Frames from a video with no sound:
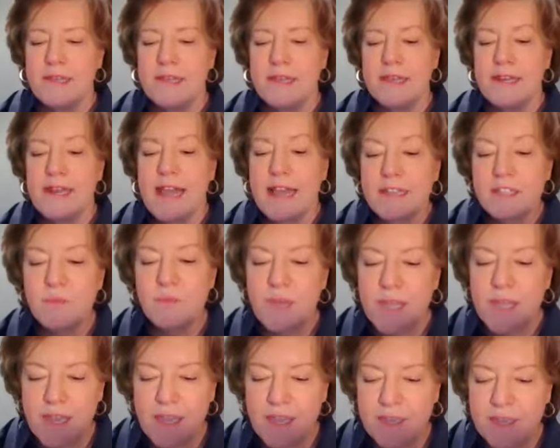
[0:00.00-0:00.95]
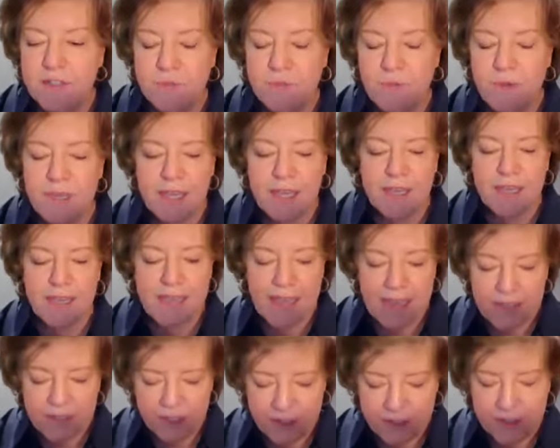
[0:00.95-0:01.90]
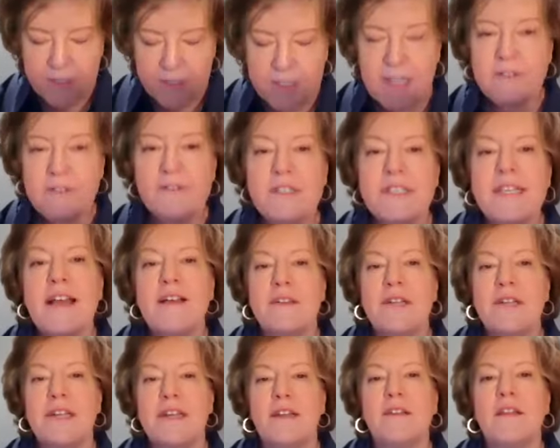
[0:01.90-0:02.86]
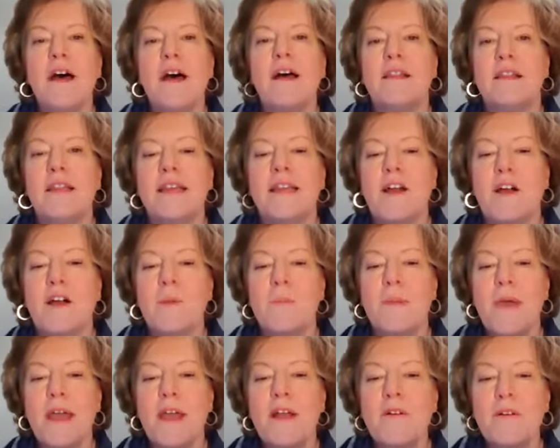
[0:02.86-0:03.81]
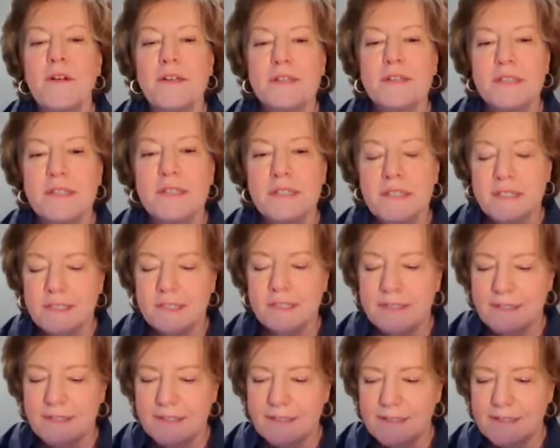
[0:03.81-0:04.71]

that as we age, we can catch ourselves sounding a lot like our parents.